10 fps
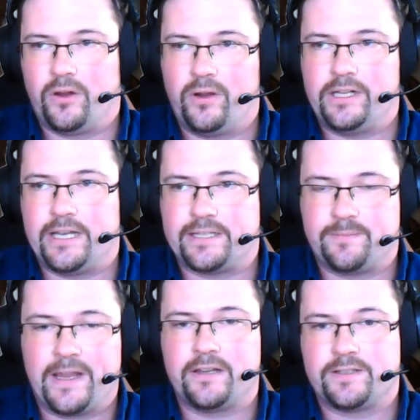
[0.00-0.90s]
earlier as
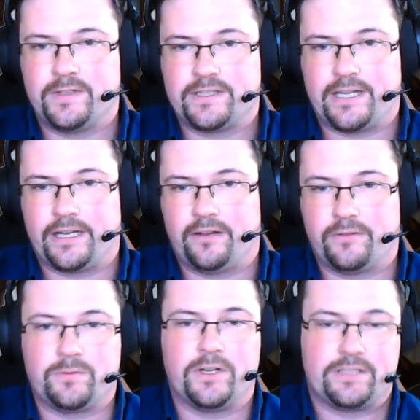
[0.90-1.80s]
a mechanism designer,
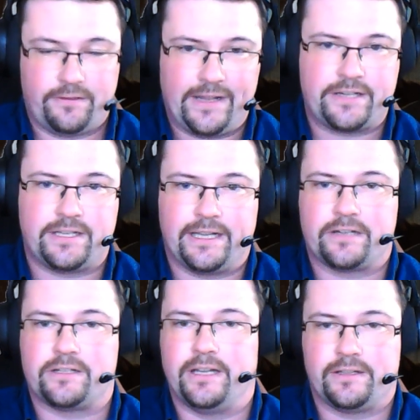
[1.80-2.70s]
which was a Flash Deck
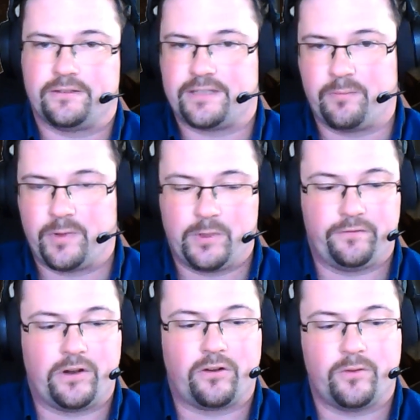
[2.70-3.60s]
actually, and some people
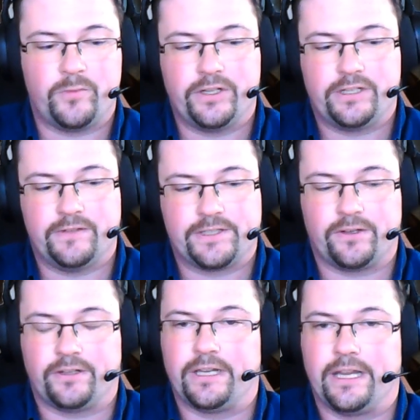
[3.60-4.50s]
of our community will
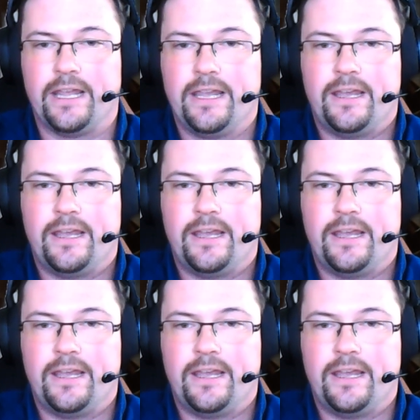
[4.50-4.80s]
certainly